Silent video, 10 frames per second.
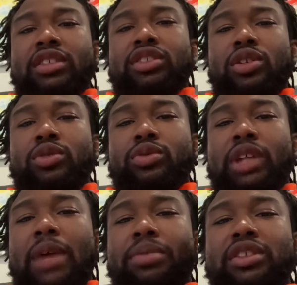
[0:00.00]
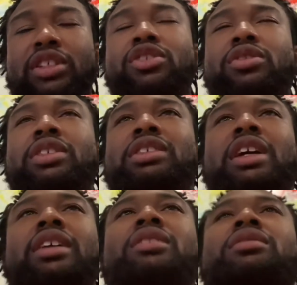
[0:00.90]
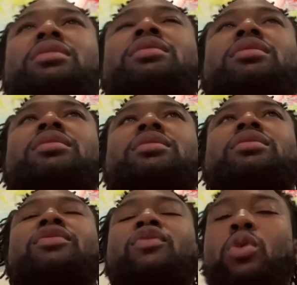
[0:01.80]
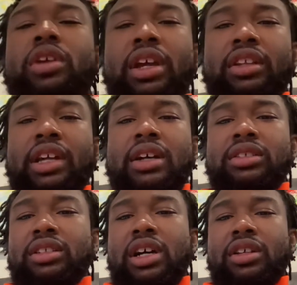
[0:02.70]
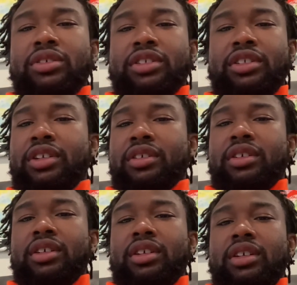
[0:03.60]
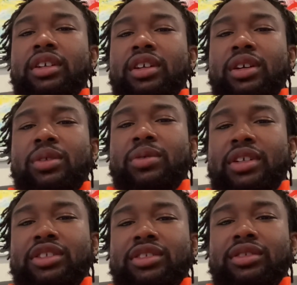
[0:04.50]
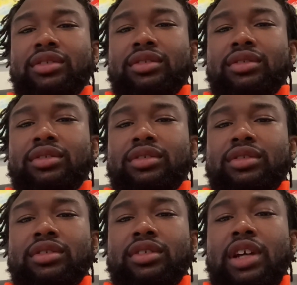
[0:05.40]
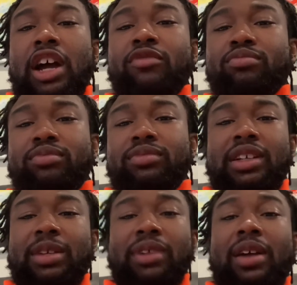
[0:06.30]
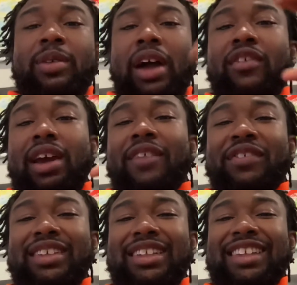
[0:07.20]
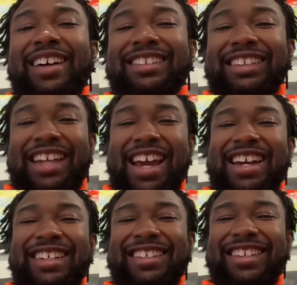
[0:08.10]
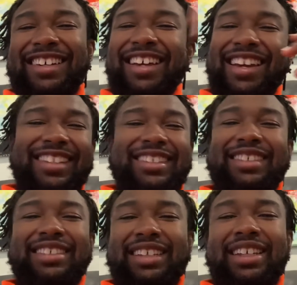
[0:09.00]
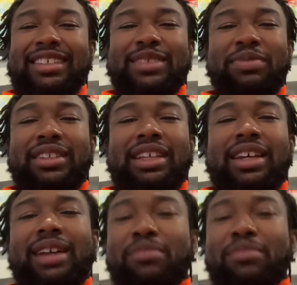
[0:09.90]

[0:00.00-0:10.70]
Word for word: So that potential is like $48,000 a year, which I've like, I mean, I've had 50,000 cash and just like spent that.